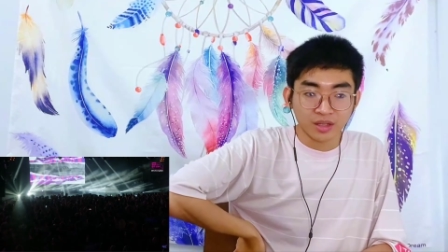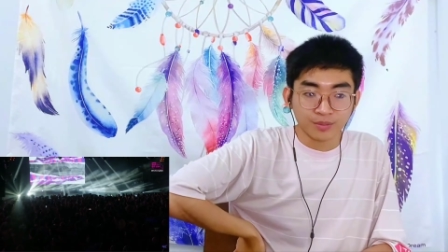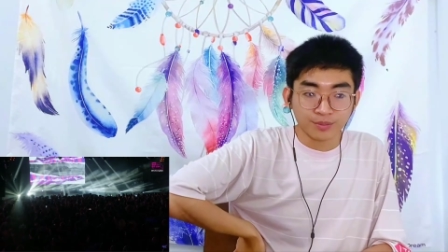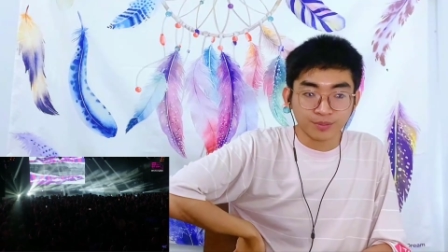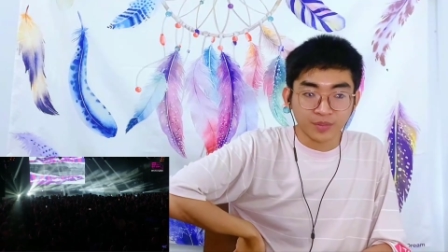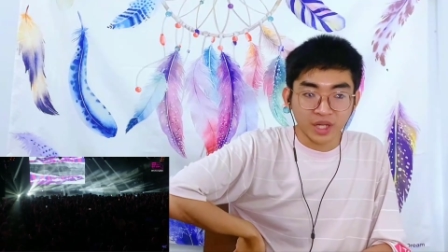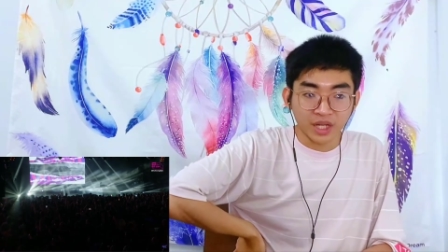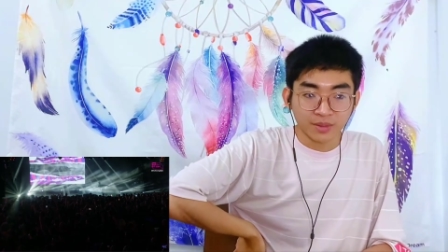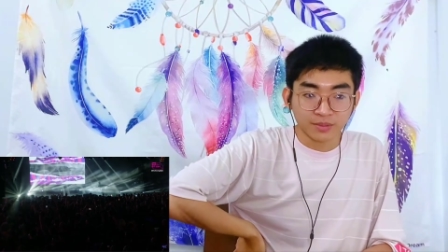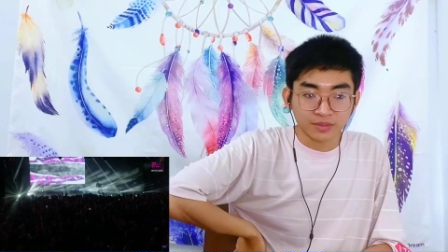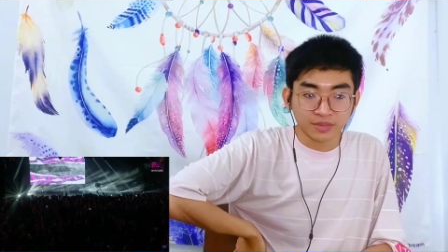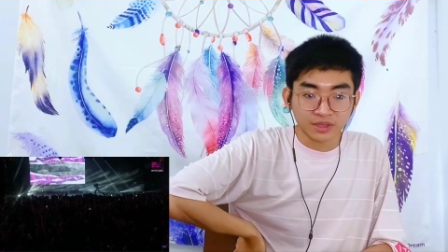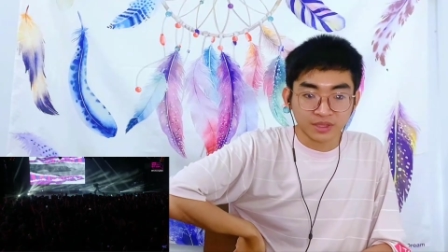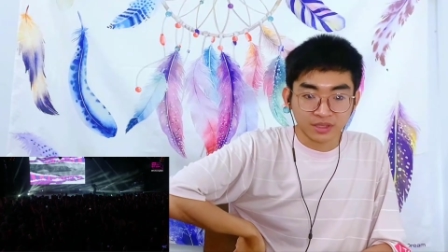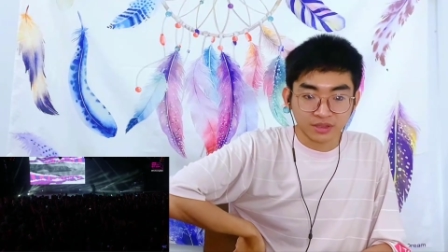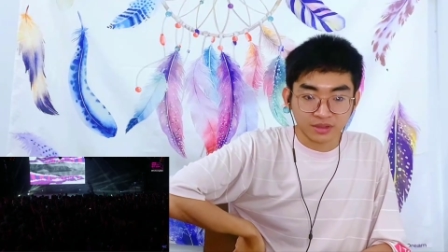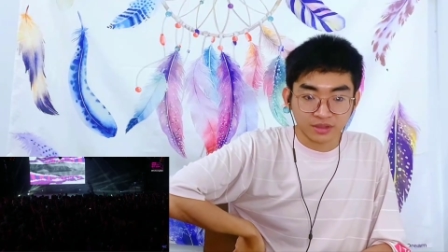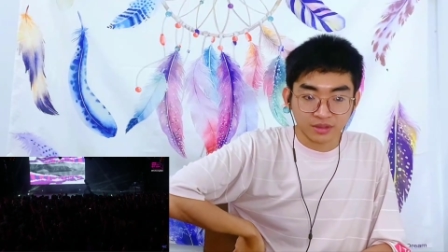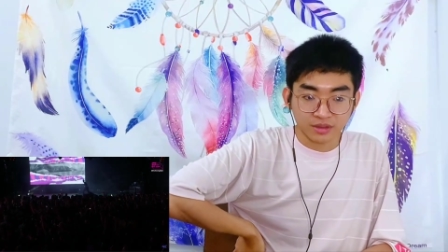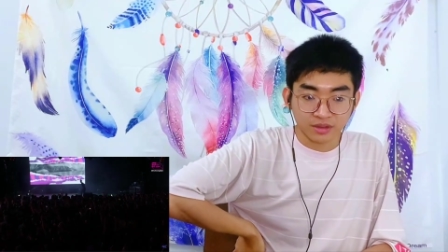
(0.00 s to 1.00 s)
But I'm
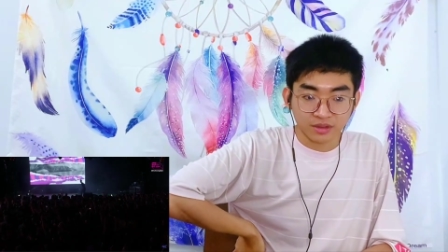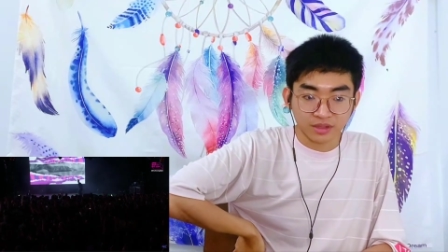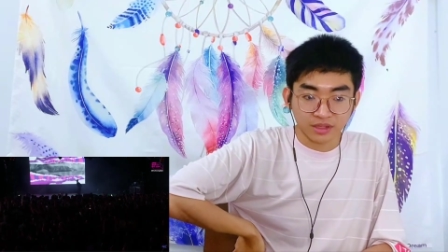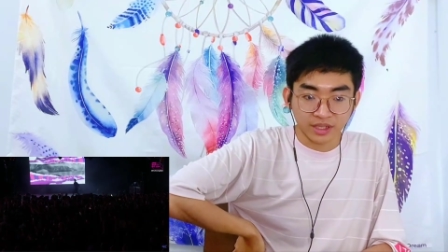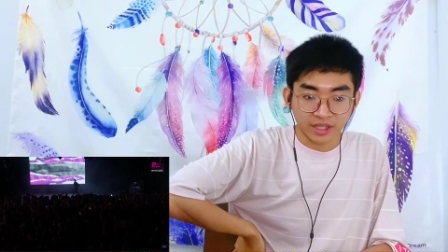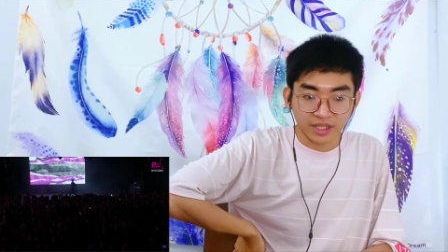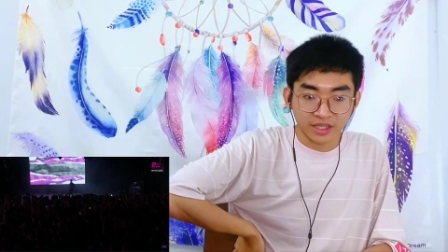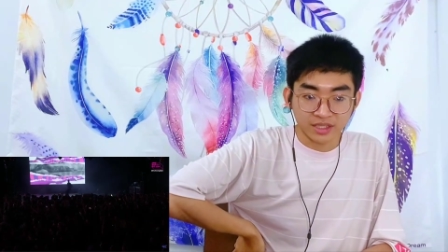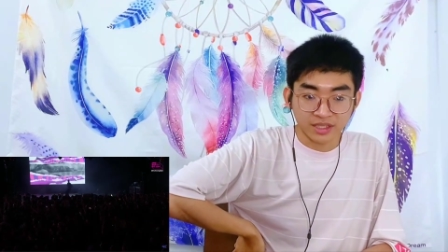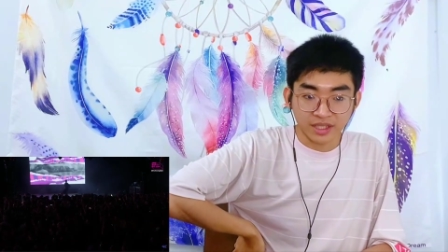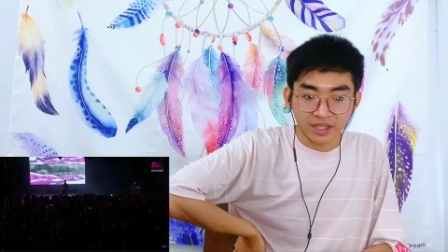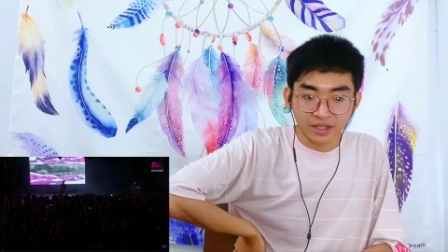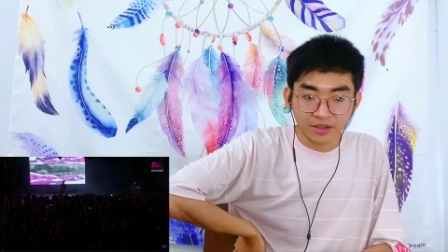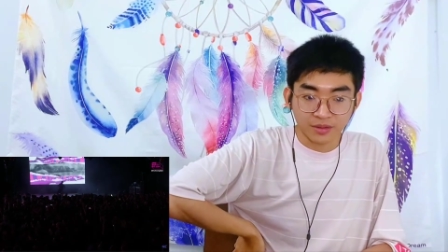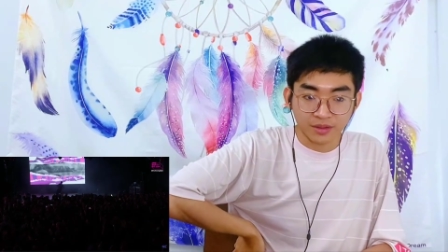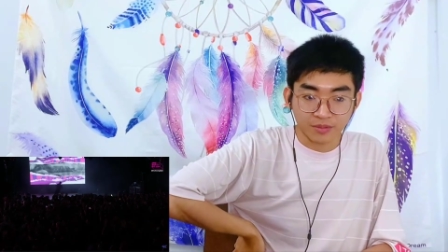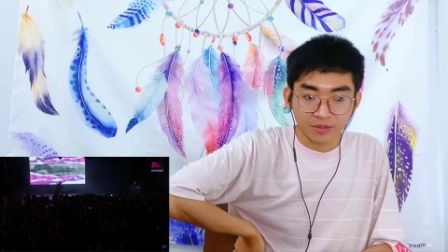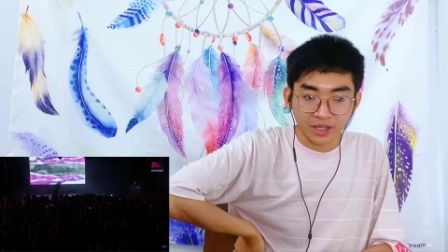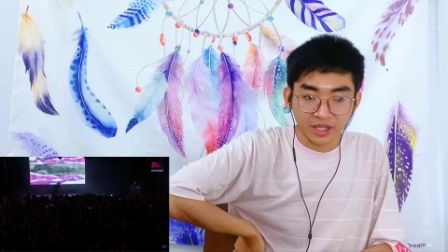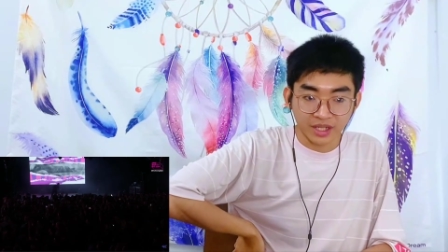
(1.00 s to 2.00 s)
kinda
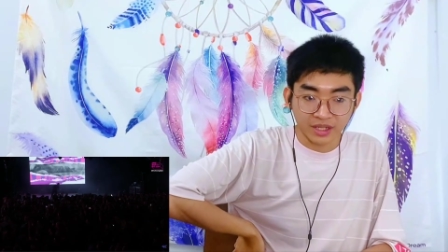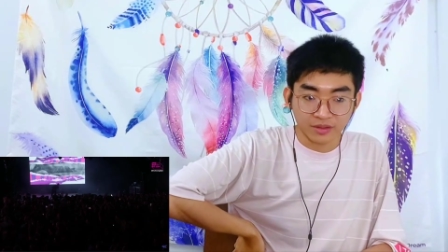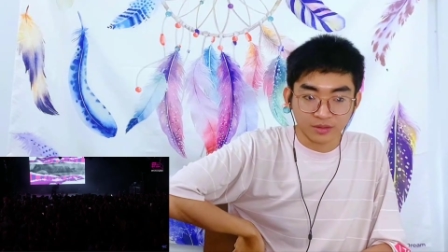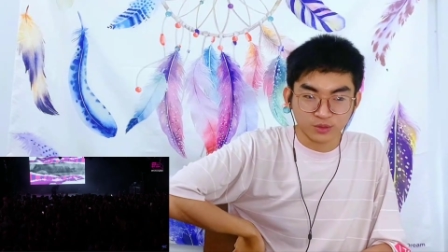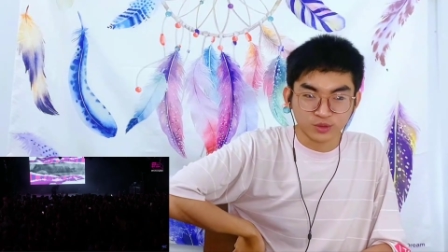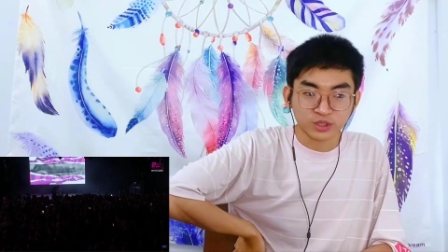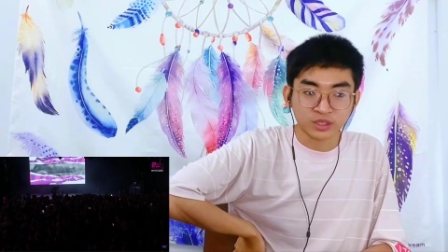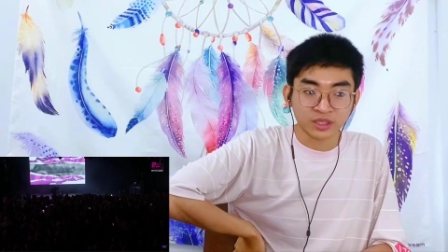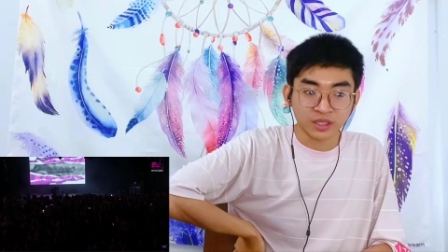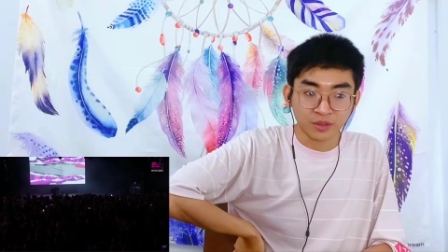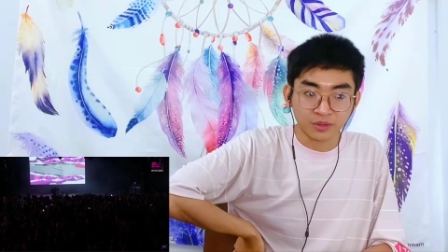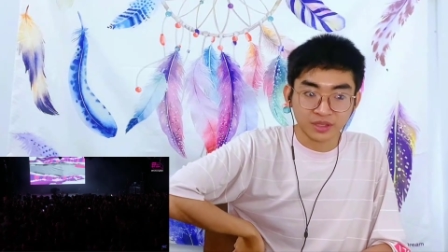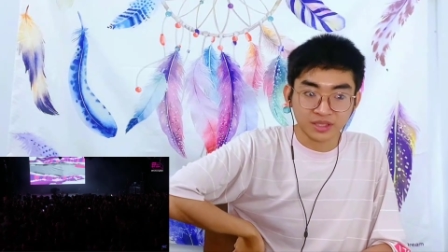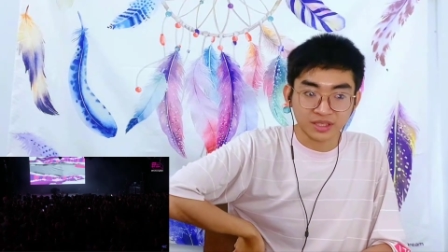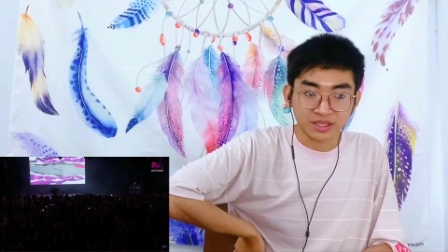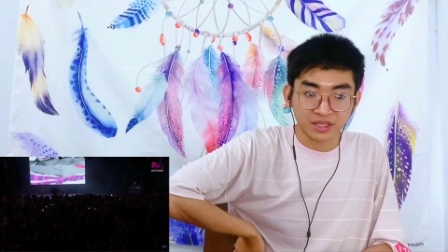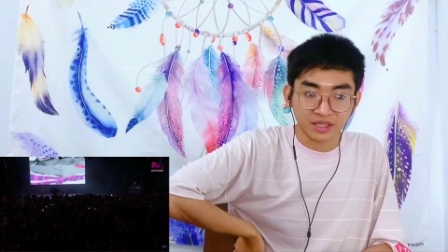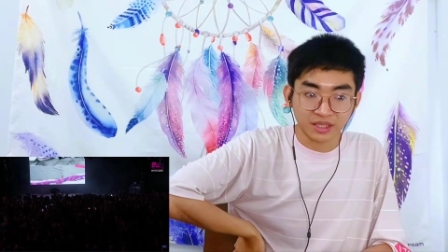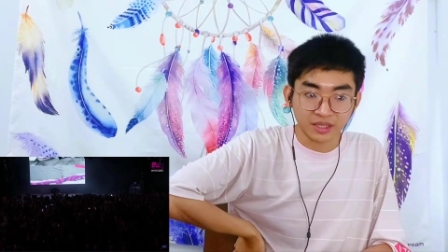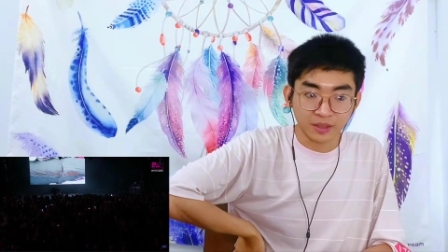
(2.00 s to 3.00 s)
tired right now,
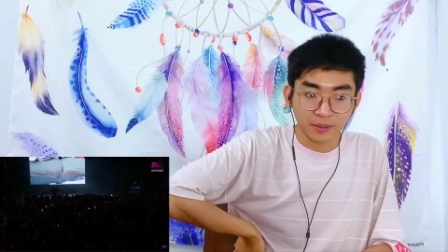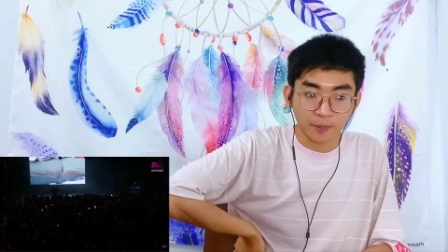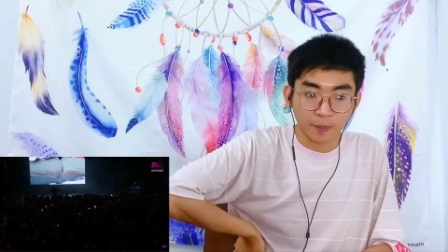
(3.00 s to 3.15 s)
seriously.